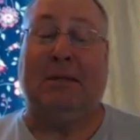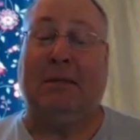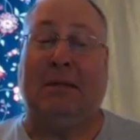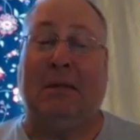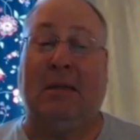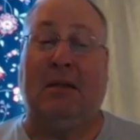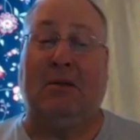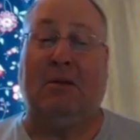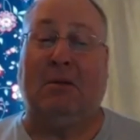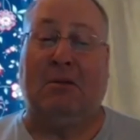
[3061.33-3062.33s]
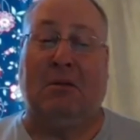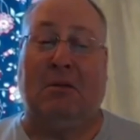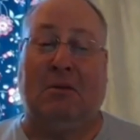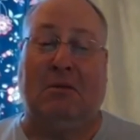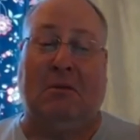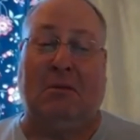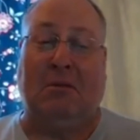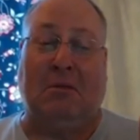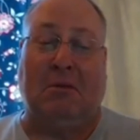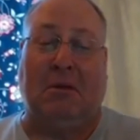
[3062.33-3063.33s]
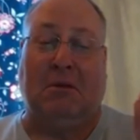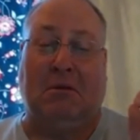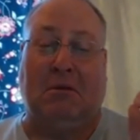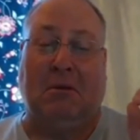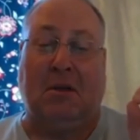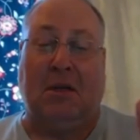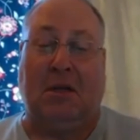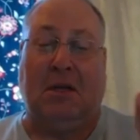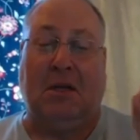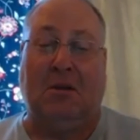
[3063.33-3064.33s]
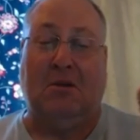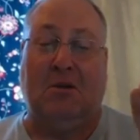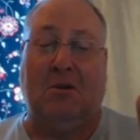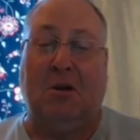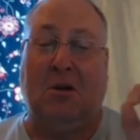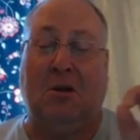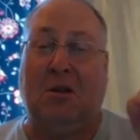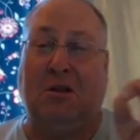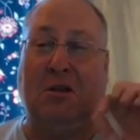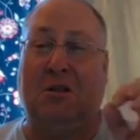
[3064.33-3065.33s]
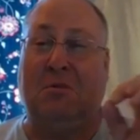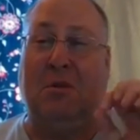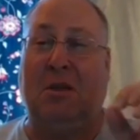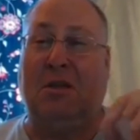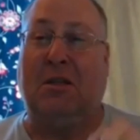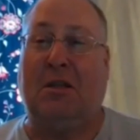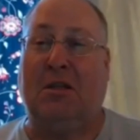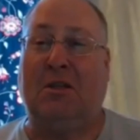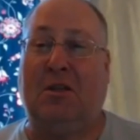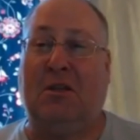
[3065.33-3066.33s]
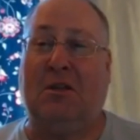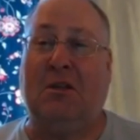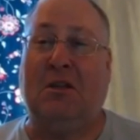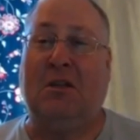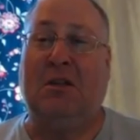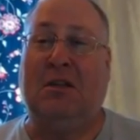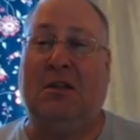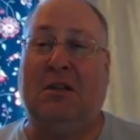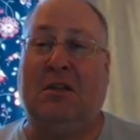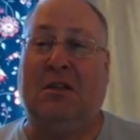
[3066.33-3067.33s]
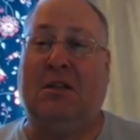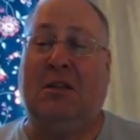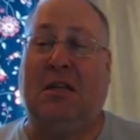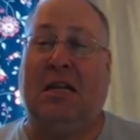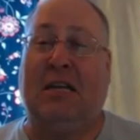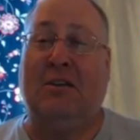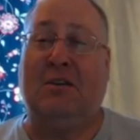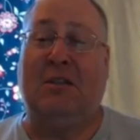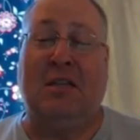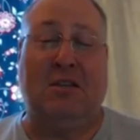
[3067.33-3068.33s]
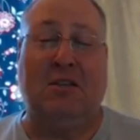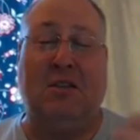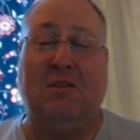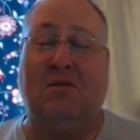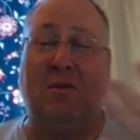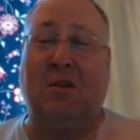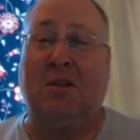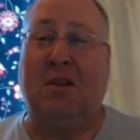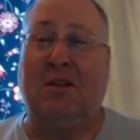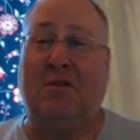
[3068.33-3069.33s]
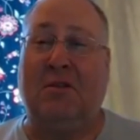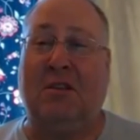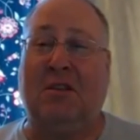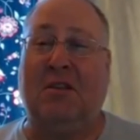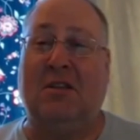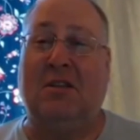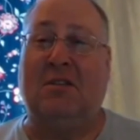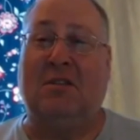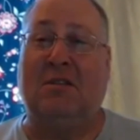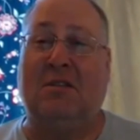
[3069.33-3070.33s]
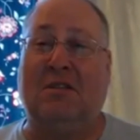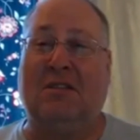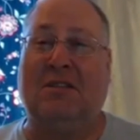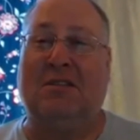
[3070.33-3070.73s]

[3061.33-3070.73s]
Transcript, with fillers: know the, the, the the gears turn at the speed that they turn. The gears they turn for a thousand years. Oh shit!